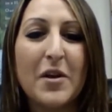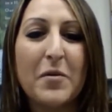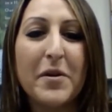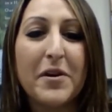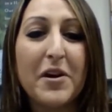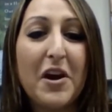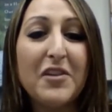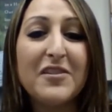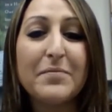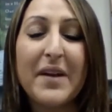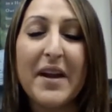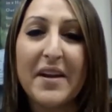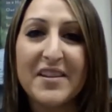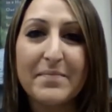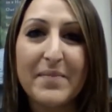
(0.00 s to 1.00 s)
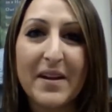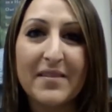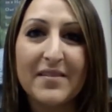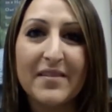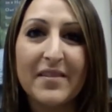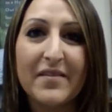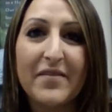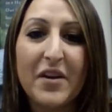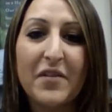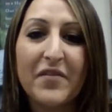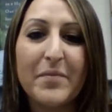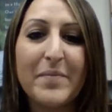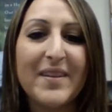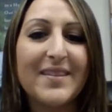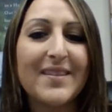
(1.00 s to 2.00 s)
We are also proud to sponsor the Vote
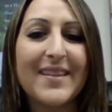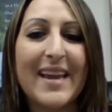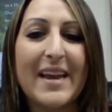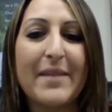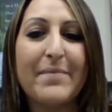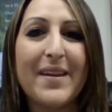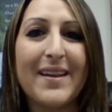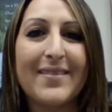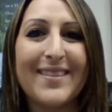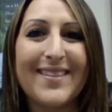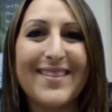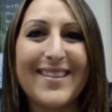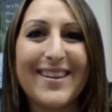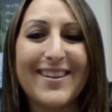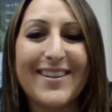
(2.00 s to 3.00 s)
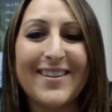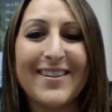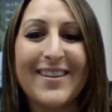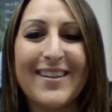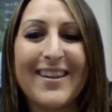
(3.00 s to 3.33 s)
for Business campaign this year.